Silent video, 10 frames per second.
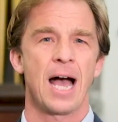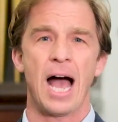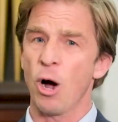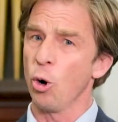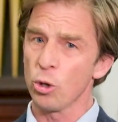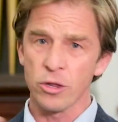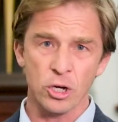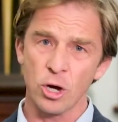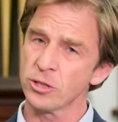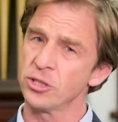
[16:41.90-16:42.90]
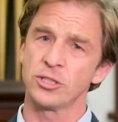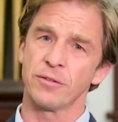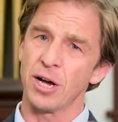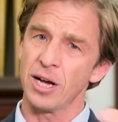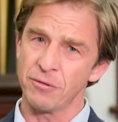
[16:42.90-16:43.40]
All the curses
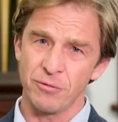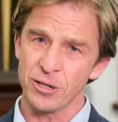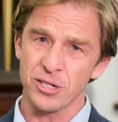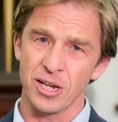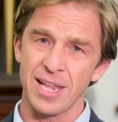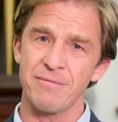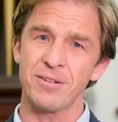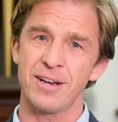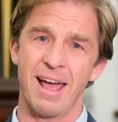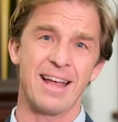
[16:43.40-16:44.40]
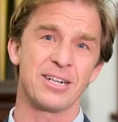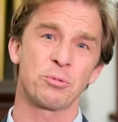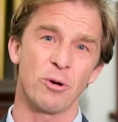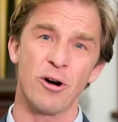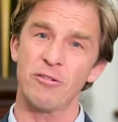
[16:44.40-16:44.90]
of verse 11 and
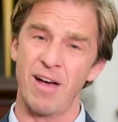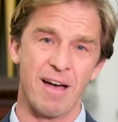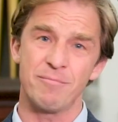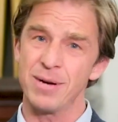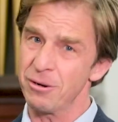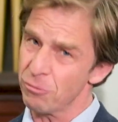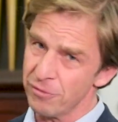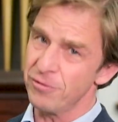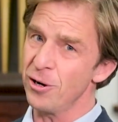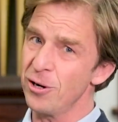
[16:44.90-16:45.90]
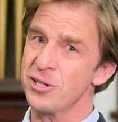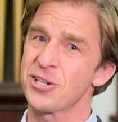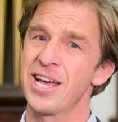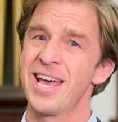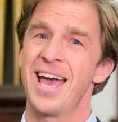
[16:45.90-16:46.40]
12 have been
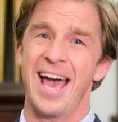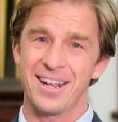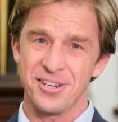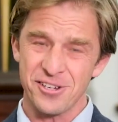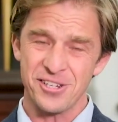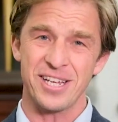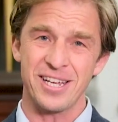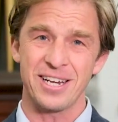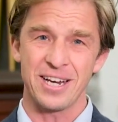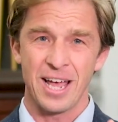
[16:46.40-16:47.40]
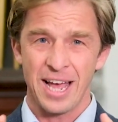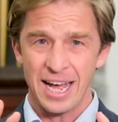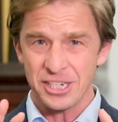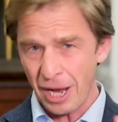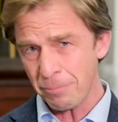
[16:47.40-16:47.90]
reversed. And you see in
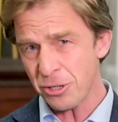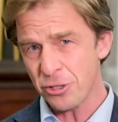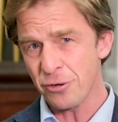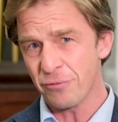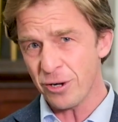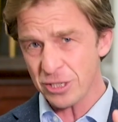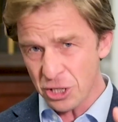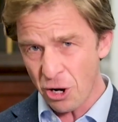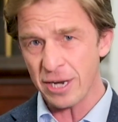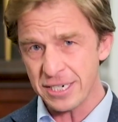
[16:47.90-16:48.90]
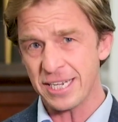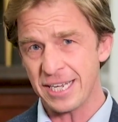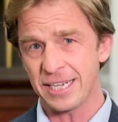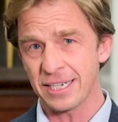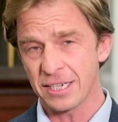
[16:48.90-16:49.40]
chapter 2, verse
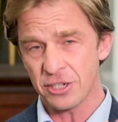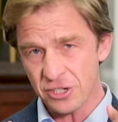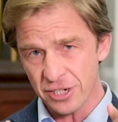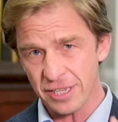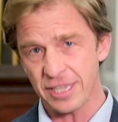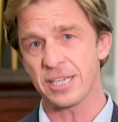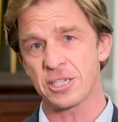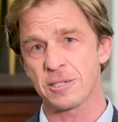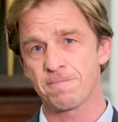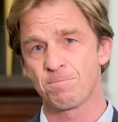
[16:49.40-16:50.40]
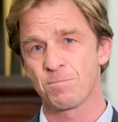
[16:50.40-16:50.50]
19, you see this: